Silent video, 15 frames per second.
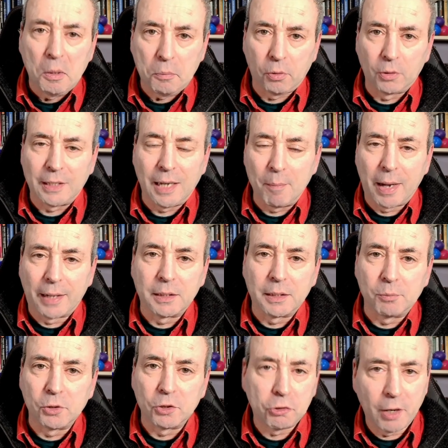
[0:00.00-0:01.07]
project
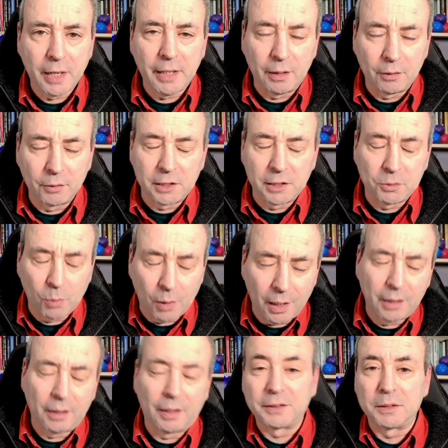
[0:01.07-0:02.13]
management training, which is
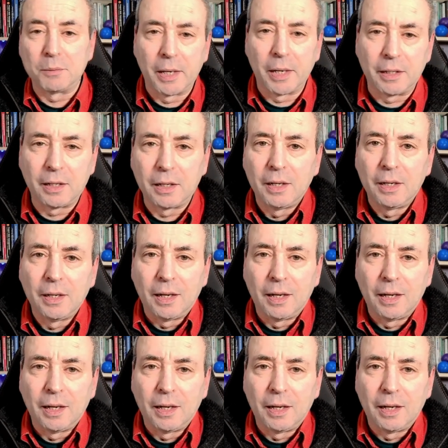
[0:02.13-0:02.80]
why I like to make